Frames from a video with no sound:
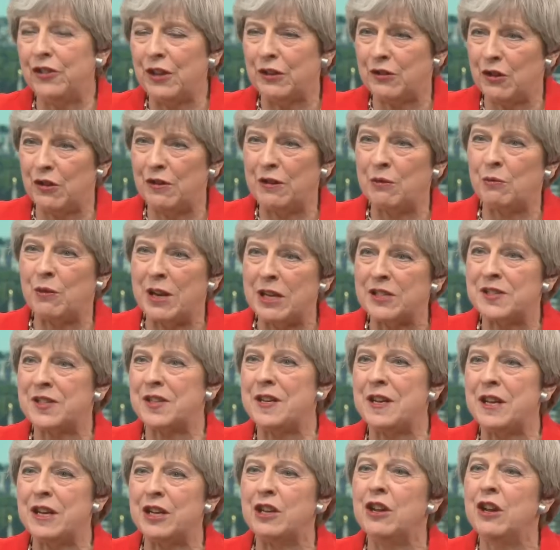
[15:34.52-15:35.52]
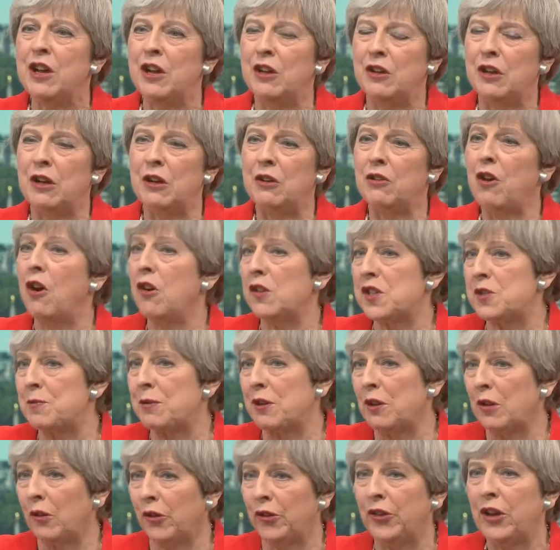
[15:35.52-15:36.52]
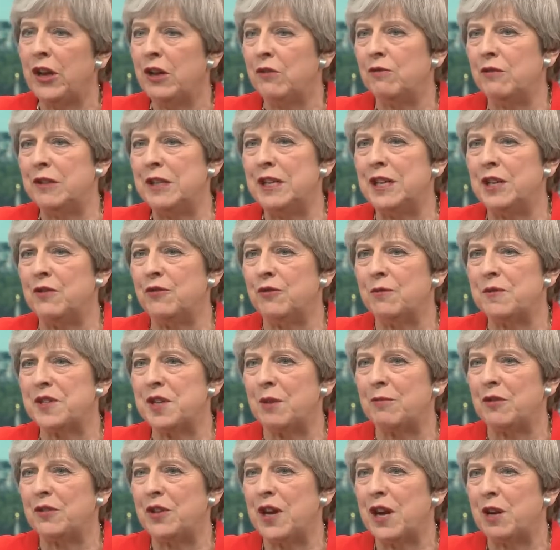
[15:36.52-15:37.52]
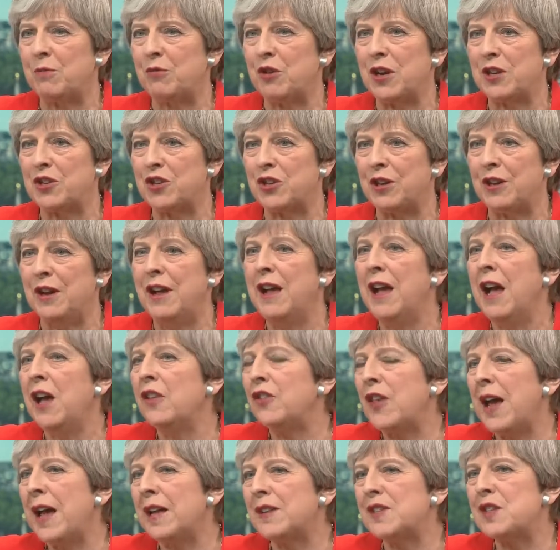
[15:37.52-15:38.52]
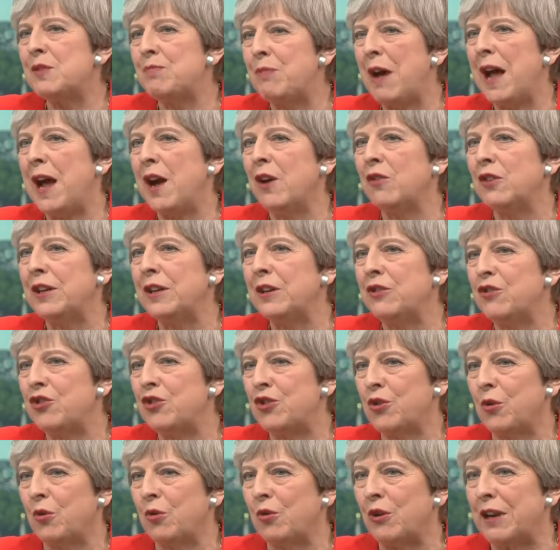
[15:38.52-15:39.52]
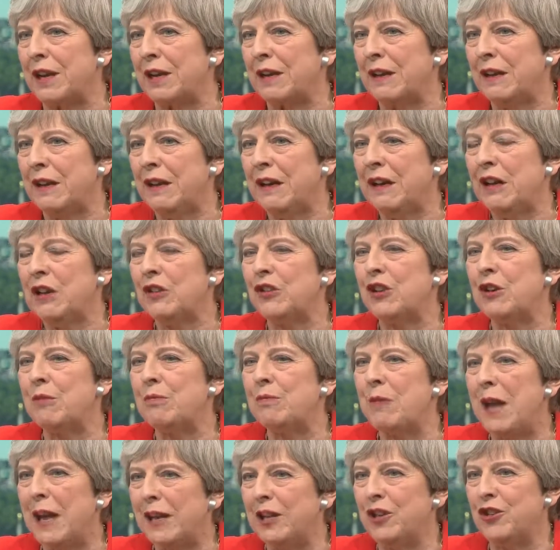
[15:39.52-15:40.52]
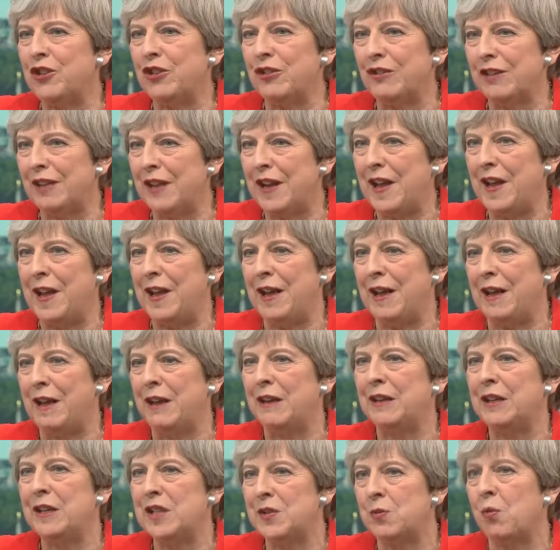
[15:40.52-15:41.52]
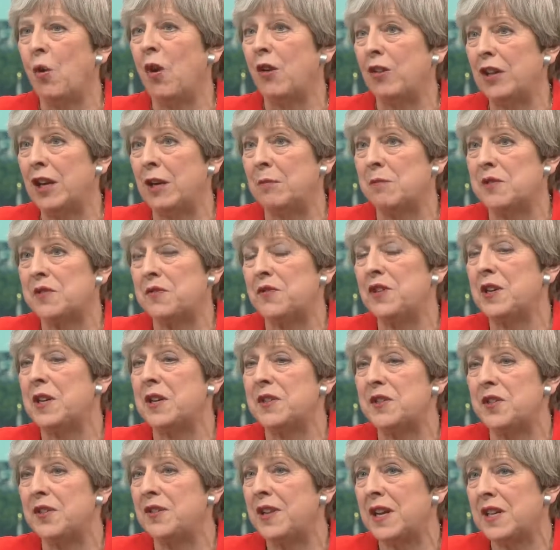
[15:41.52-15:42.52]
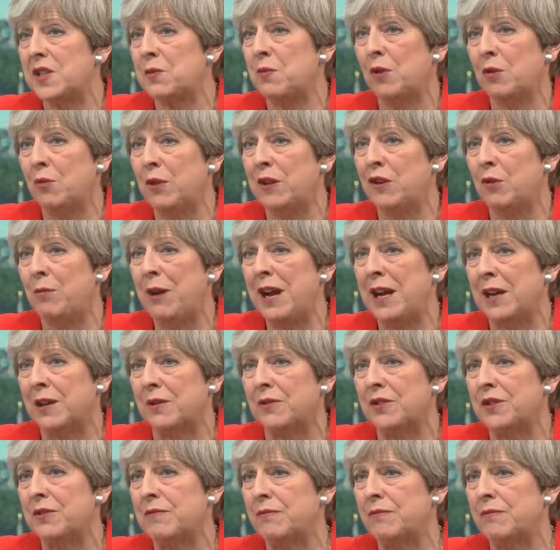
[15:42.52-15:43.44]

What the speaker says: that we're seeing hospitals relieved from some of that pressure. That's about ensuring that patient care is what comes first, and that's what we're about.